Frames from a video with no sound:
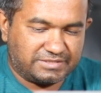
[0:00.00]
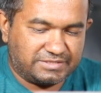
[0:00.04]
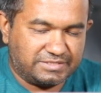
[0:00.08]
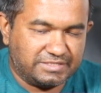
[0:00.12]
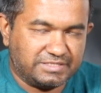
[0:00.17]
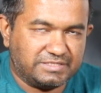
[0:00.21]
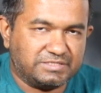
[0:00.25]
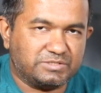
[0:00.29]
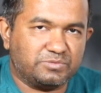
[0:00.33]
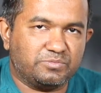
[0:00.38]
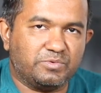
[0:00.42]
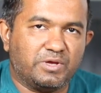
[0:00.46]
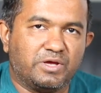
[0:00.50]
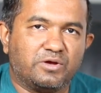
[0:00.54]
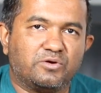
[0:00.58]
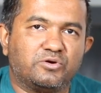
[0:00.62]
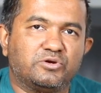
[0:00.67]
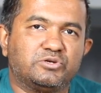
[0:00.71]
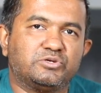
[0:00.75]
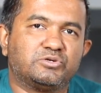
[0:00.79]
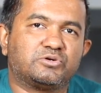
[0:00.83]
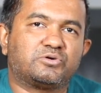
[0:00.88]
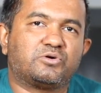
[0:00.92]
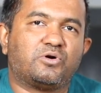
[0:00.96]
since we are
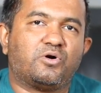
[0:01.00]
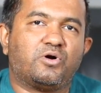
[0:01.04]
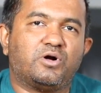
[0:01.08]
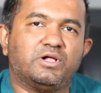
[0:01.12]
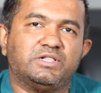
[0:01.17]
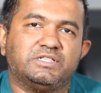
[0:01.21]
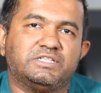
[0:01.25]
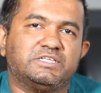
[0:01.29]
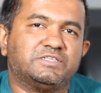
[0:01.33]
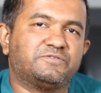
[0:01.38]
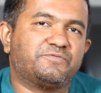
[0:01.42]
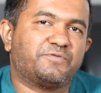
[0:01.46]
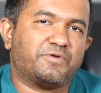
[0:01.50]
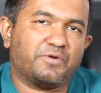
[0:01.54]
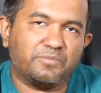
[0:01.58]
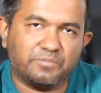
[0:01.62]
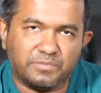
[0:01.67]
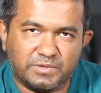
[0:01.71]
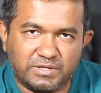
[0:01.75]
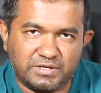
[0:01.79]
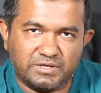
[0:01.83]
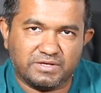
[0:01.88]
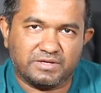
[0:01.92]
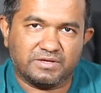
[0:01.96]
going to call this
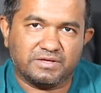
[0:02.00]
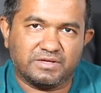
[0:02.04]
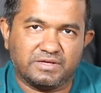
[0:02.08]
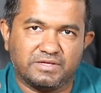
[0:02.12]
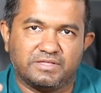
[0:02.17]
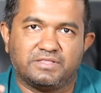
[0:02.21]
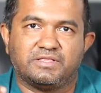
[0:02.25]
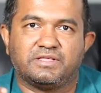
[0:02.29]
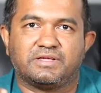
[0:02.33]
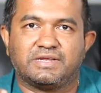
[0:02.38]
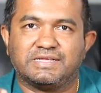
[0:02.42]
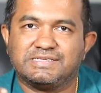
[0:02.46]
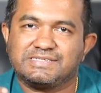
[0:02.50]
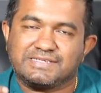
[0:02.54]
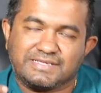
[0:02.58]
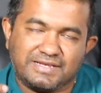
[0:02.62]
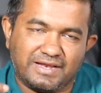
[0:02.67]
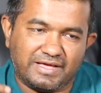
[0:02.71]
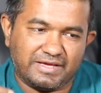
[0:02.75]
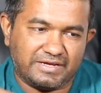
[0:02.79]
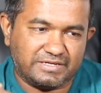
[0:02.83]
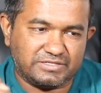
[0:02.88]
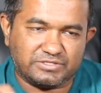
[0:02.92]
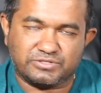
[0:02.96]
from the REST
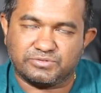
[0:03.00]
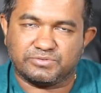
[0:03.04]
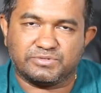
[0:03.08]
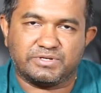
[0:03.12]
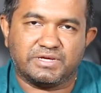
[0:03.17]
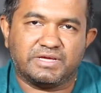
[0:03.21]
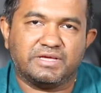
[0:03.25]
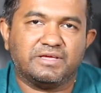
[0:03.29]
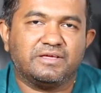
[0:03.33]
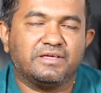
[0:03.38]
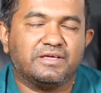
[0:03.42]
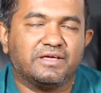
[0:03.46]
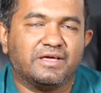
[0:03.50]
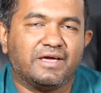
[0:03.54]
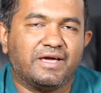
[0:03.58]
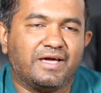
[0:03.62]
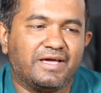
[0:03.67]
client today,